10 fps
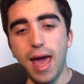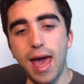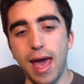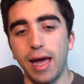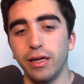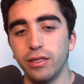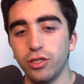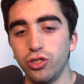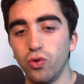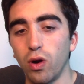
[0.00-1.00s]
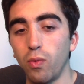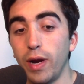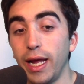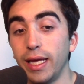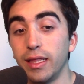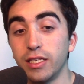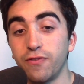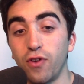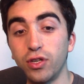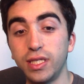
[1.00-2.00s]
and you are winning in this
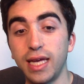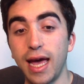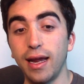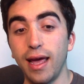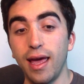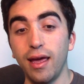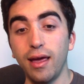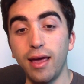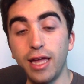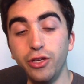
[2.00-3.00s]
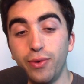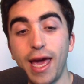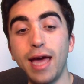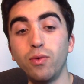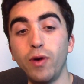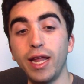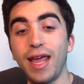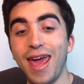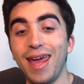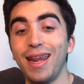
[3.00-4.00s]
first set, and you can win
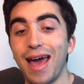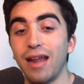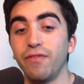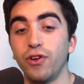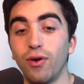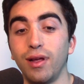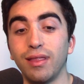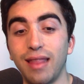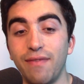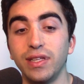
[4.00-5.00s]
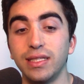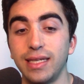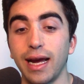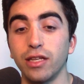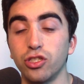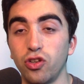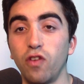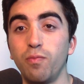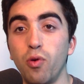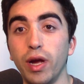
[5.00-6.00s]
8 out of your 11 second
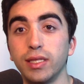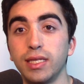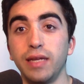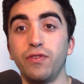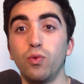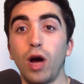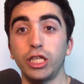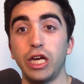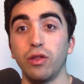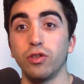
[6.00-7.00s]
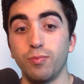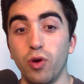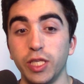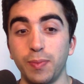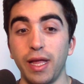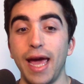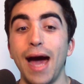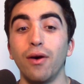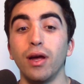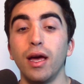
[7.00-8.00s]
serve points. And if you watch how those points play
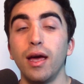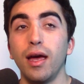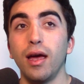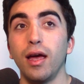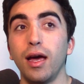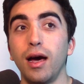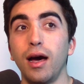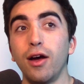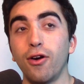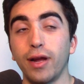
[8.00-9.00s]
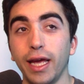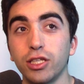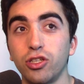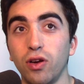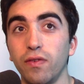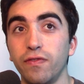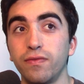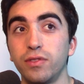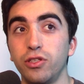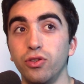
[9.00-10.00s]
out, her kick serve
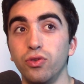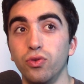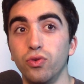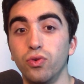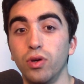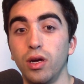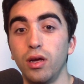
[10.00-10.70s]
to